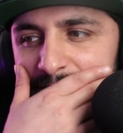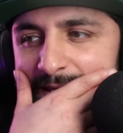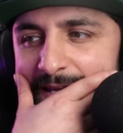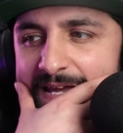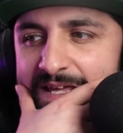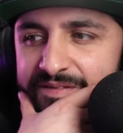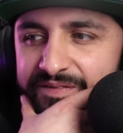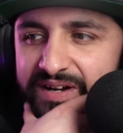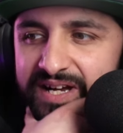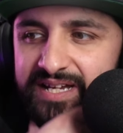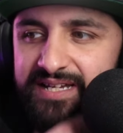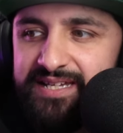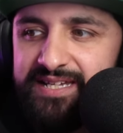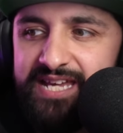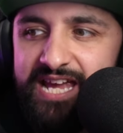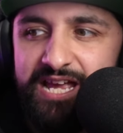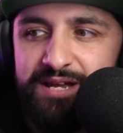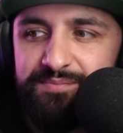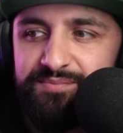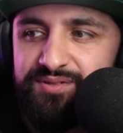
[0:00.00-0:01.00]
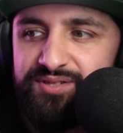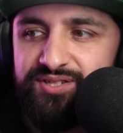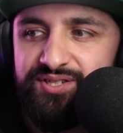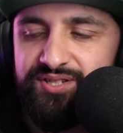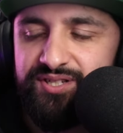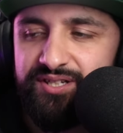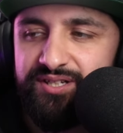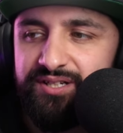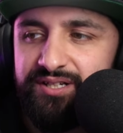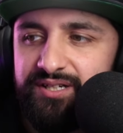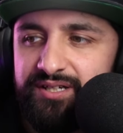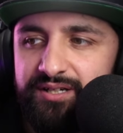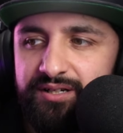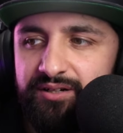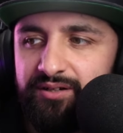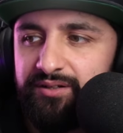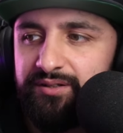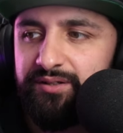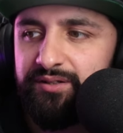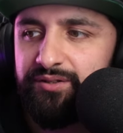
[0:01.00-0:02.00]
Invite Gamester
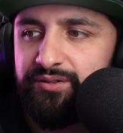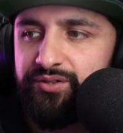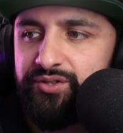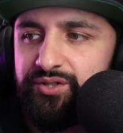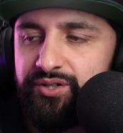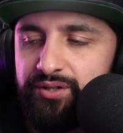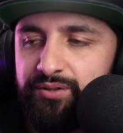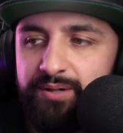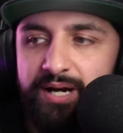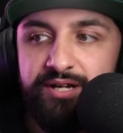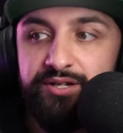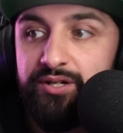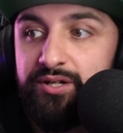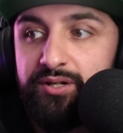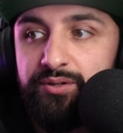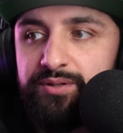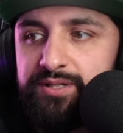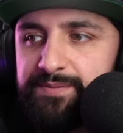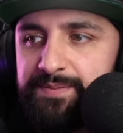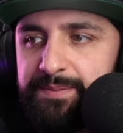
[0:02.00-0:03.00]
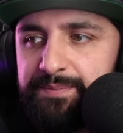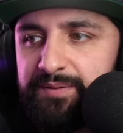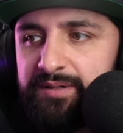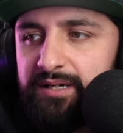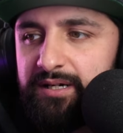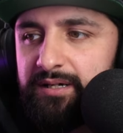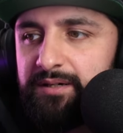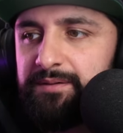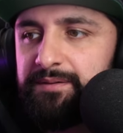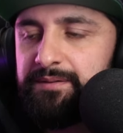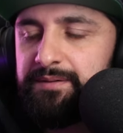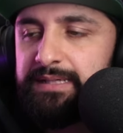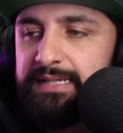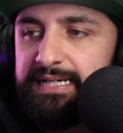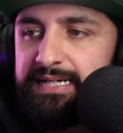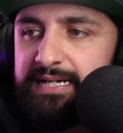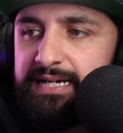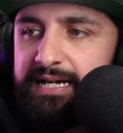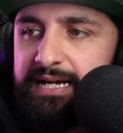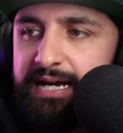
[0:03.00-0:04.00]
on the show. I don't know who these people are.
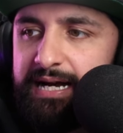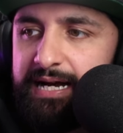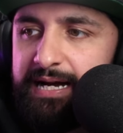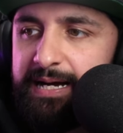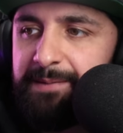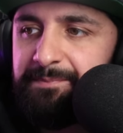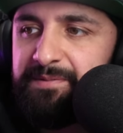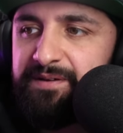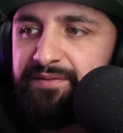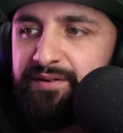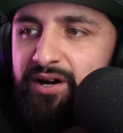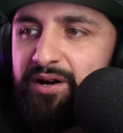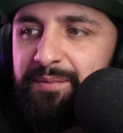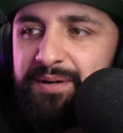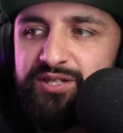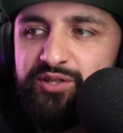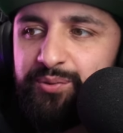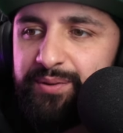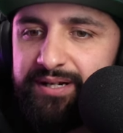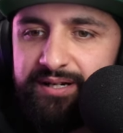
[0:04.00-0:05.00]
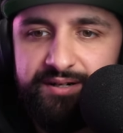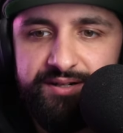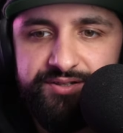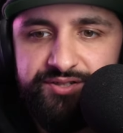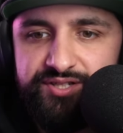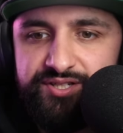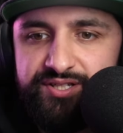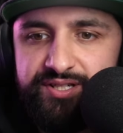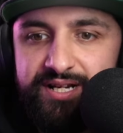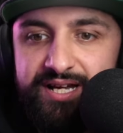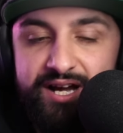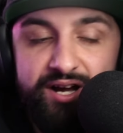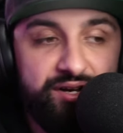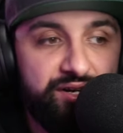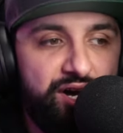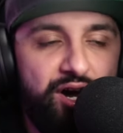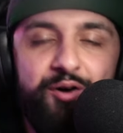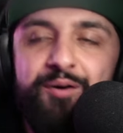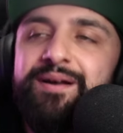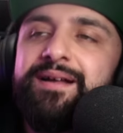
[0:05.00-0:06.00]
Um, if you go on my Twitter and just
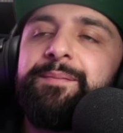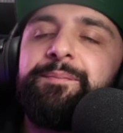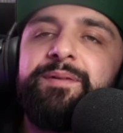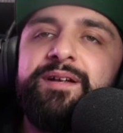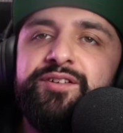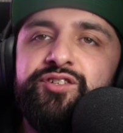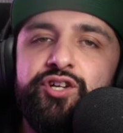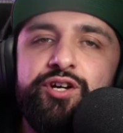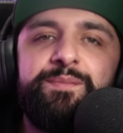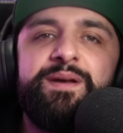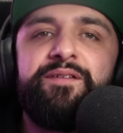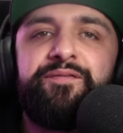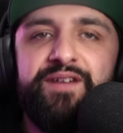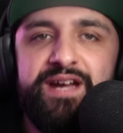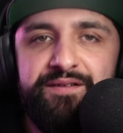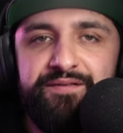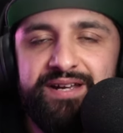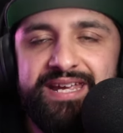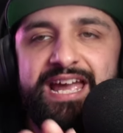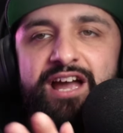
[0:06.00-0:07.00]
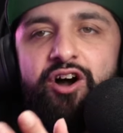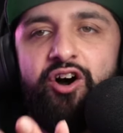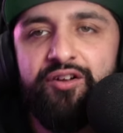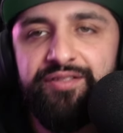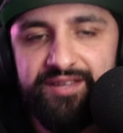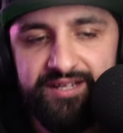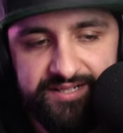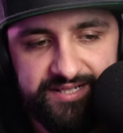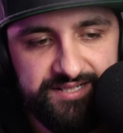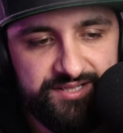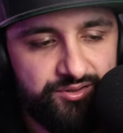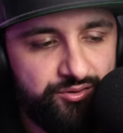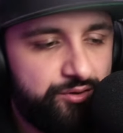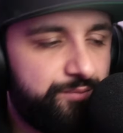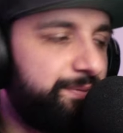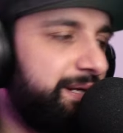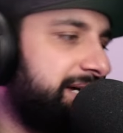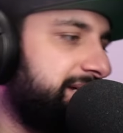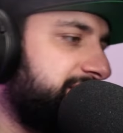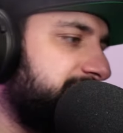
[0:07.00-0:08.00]
go, do me a favor, get on the
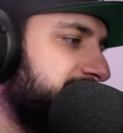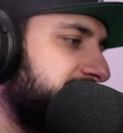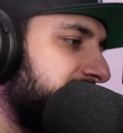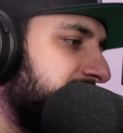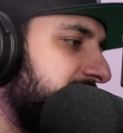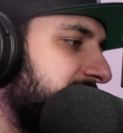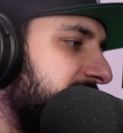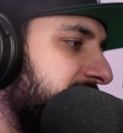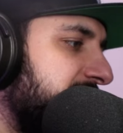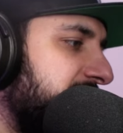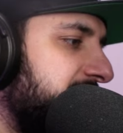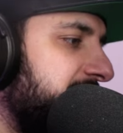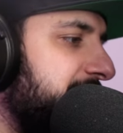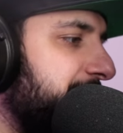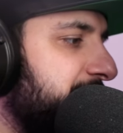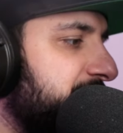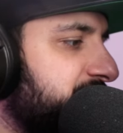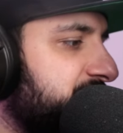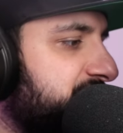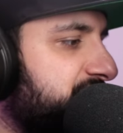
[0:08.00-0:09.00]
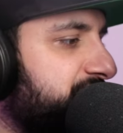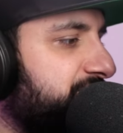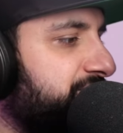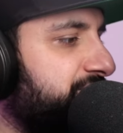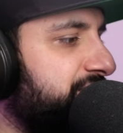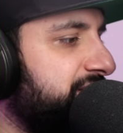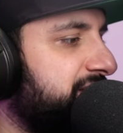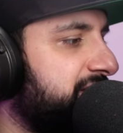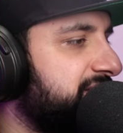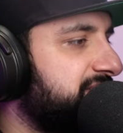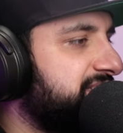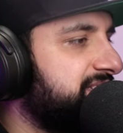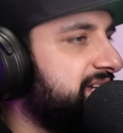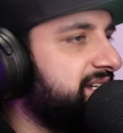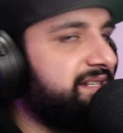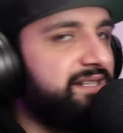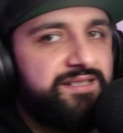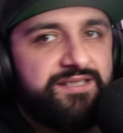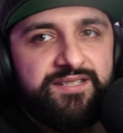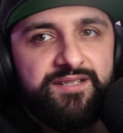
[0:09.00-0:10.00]
Discord, blood. Let me just freaking
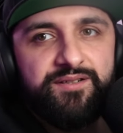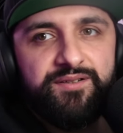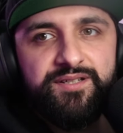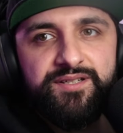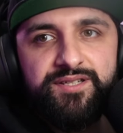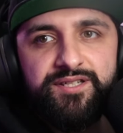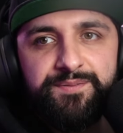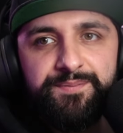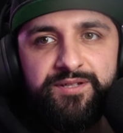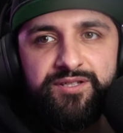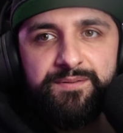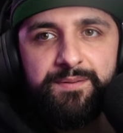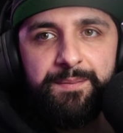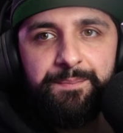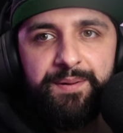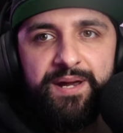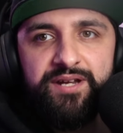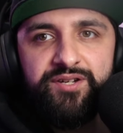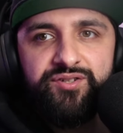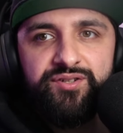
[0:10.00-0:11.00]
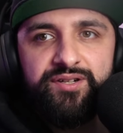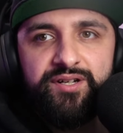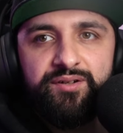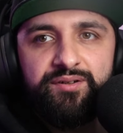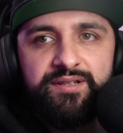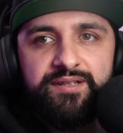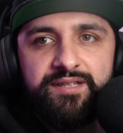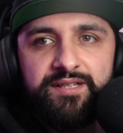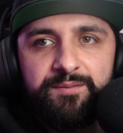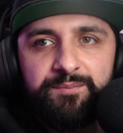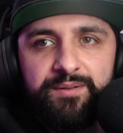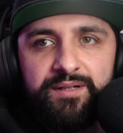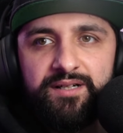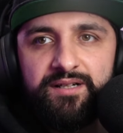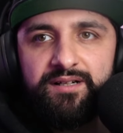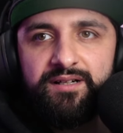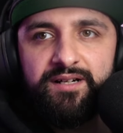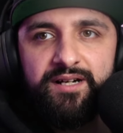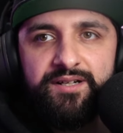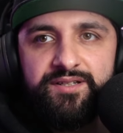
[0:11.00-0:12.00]
send it to you. This is supposed to be a patron only thing,
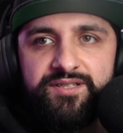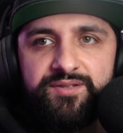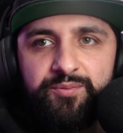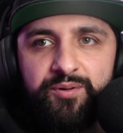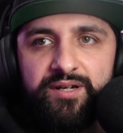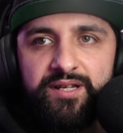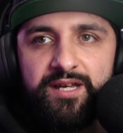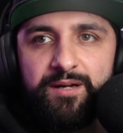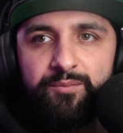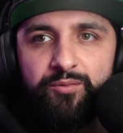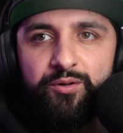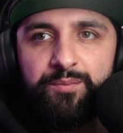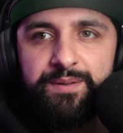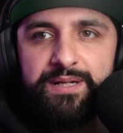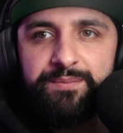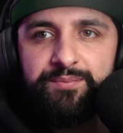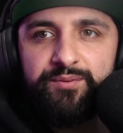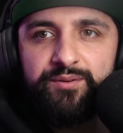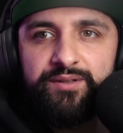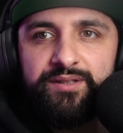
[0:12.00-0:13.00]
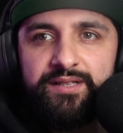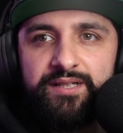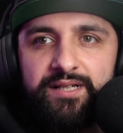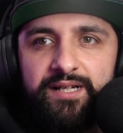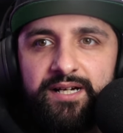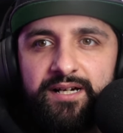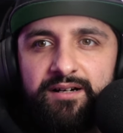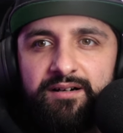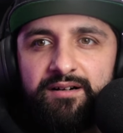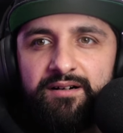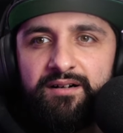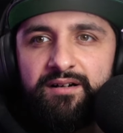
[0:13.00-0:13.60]
but I just want to get more people in there now.